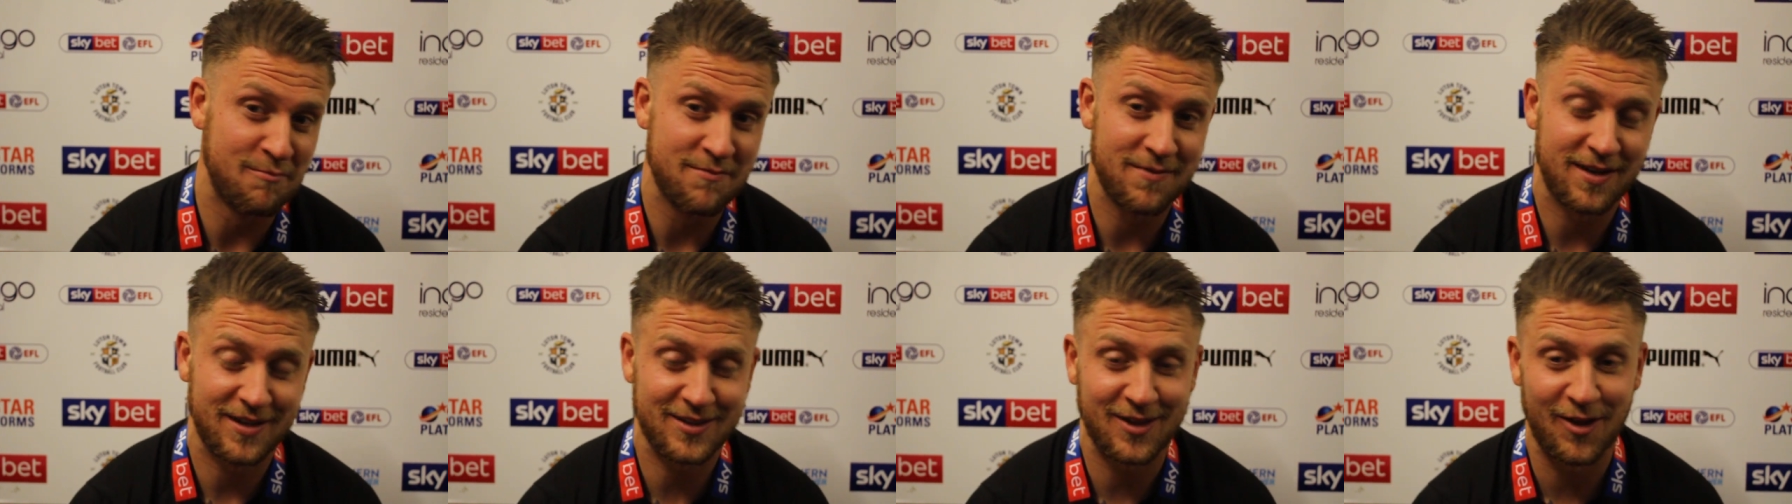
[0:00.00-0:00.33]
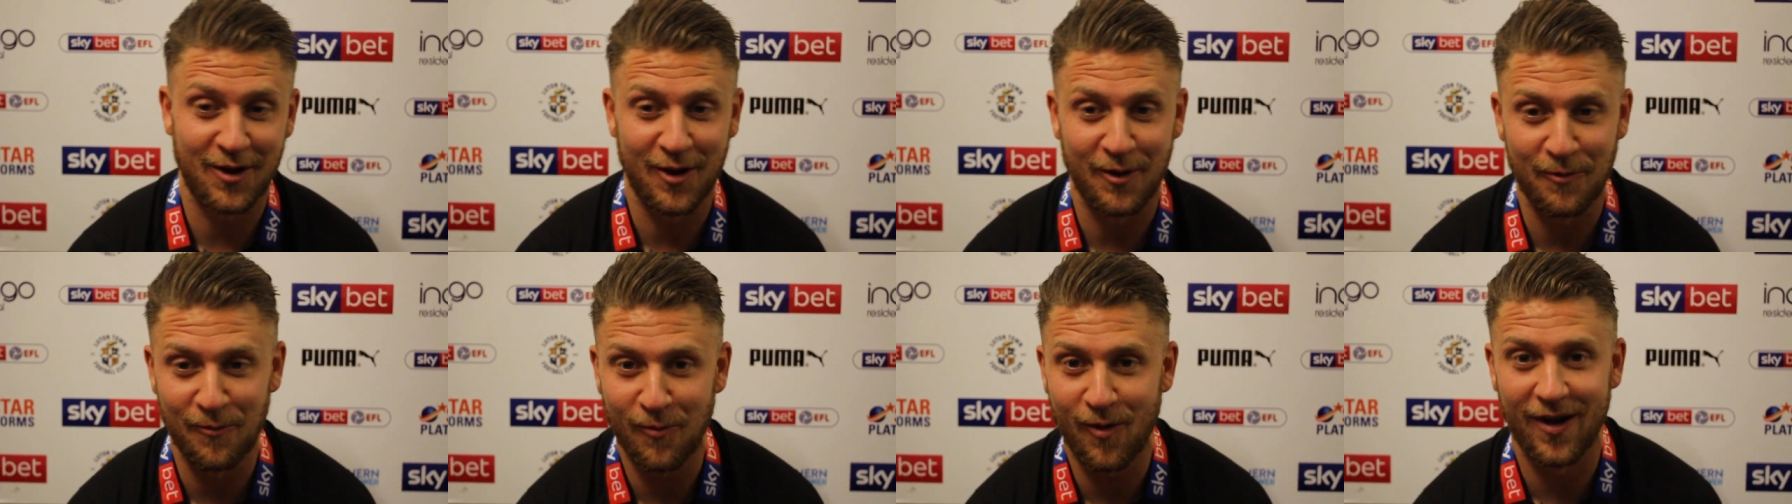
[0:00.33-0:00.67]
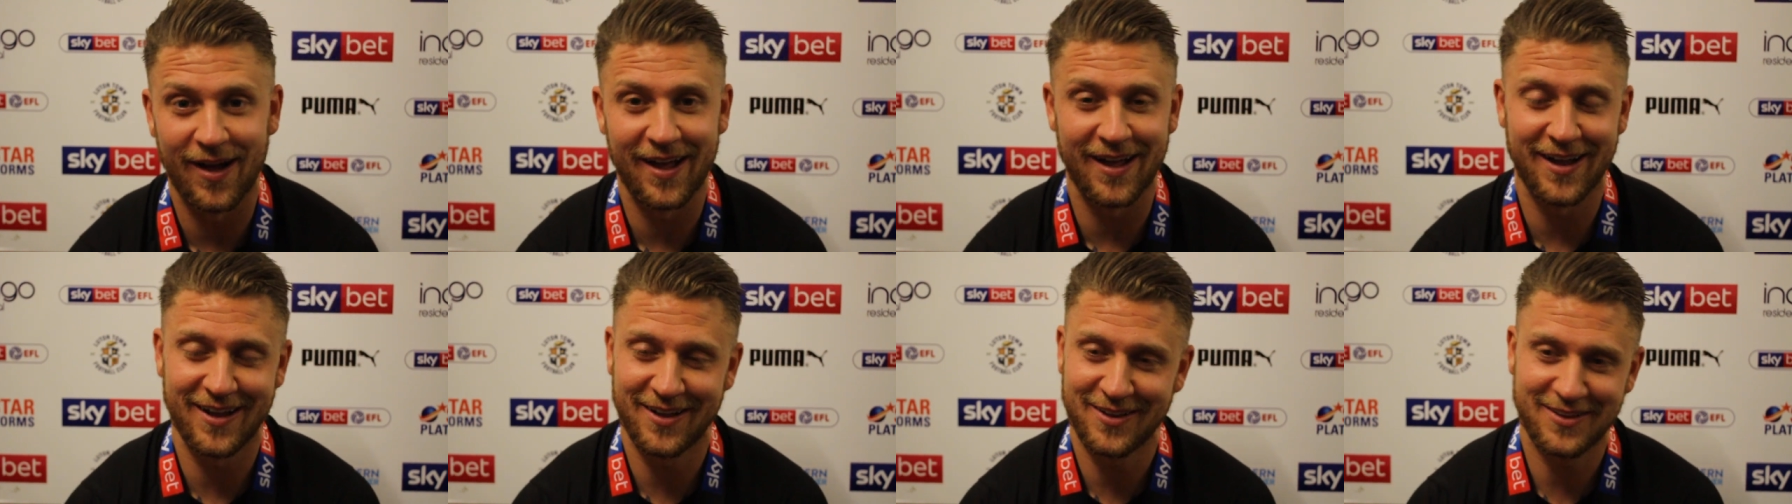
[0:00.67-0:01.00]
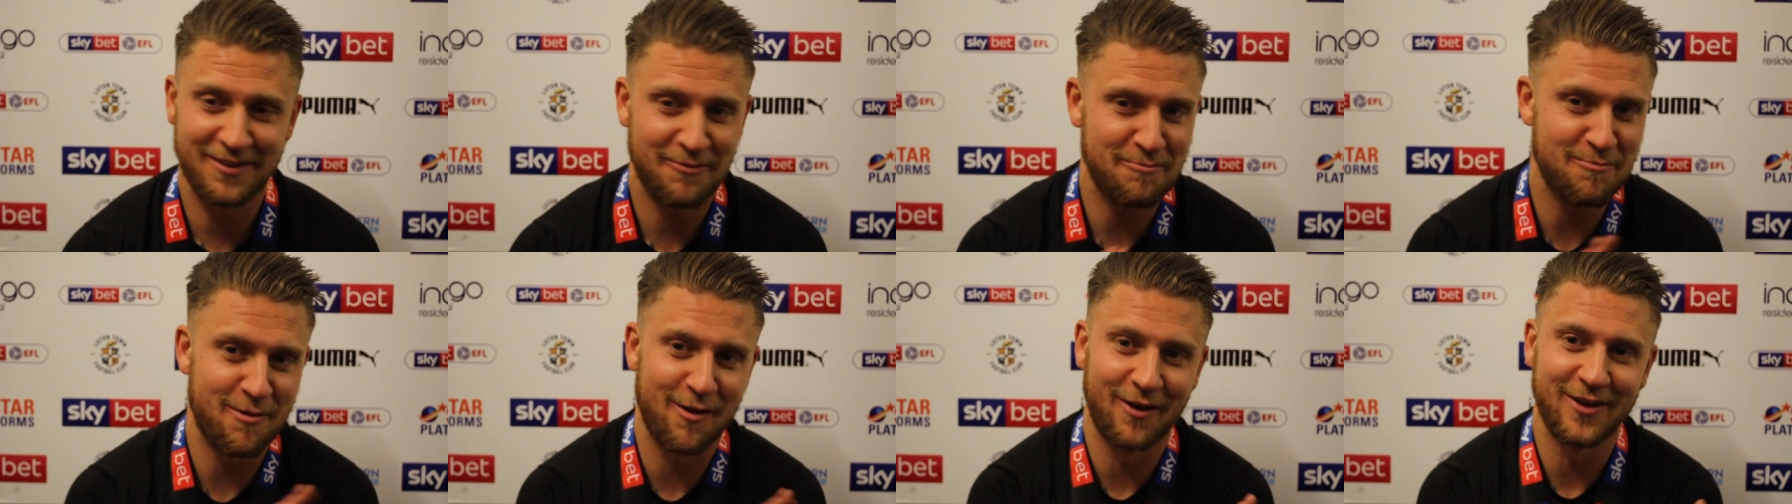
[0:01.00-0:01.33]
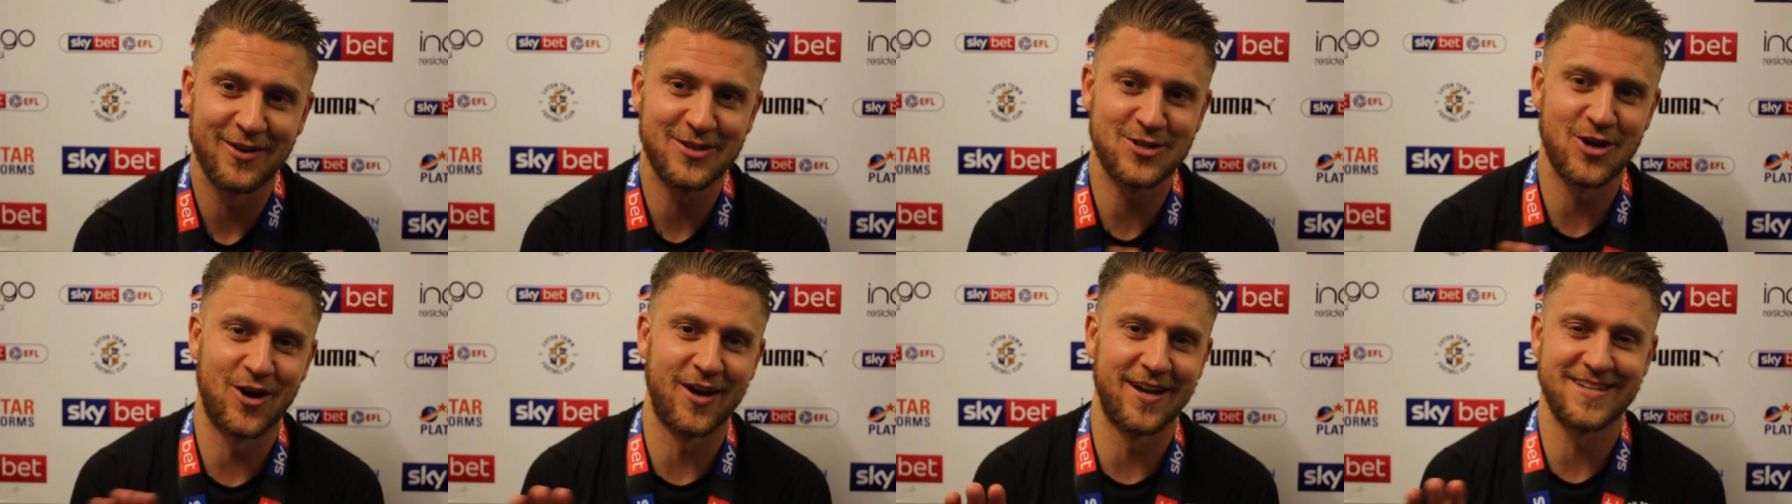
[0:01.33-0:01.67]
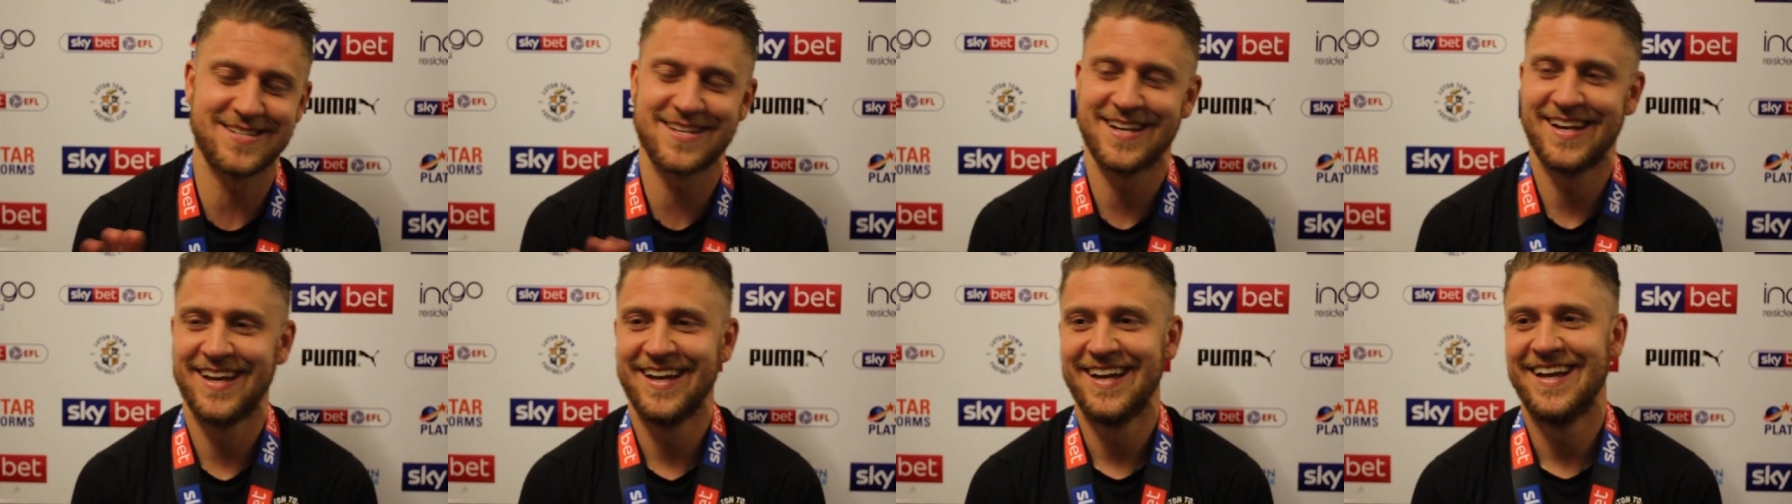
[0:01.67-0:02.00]
I don't know
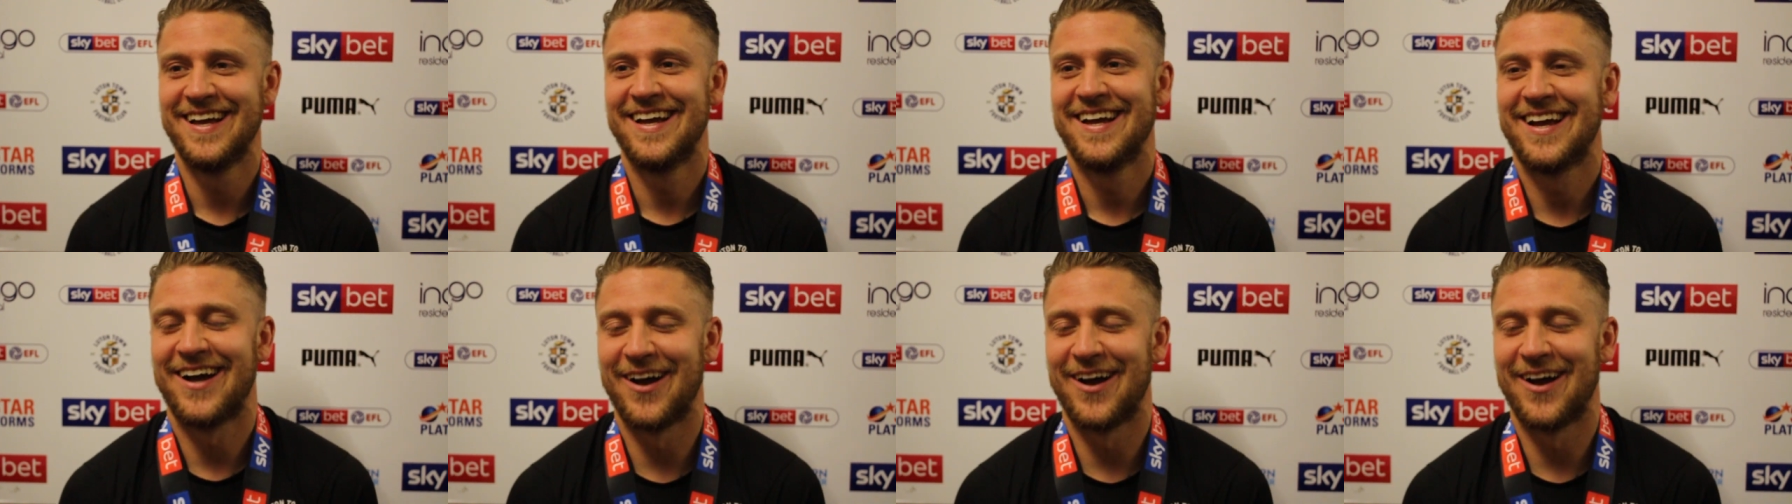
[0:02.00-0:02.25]
why.